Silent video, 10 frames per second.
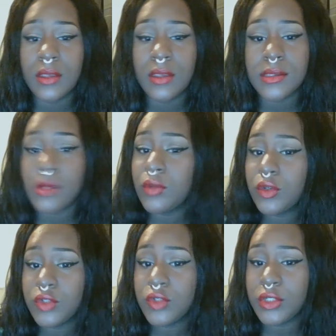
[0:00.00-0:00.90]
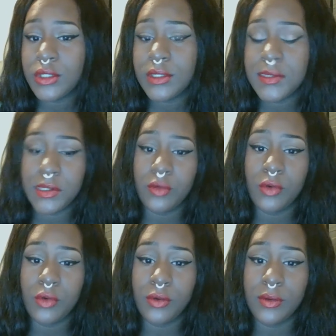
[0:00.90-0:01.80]
someone you should consider
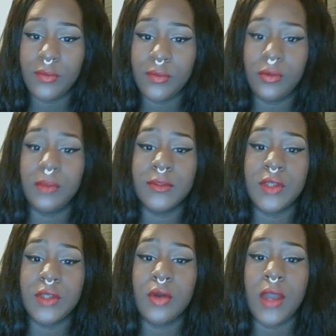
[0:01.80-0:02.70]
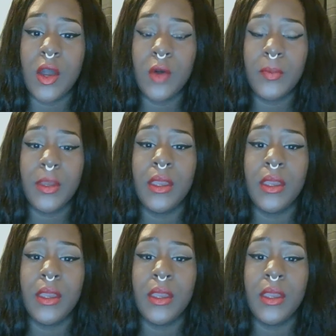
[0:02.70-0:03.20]
ordering from. So I hope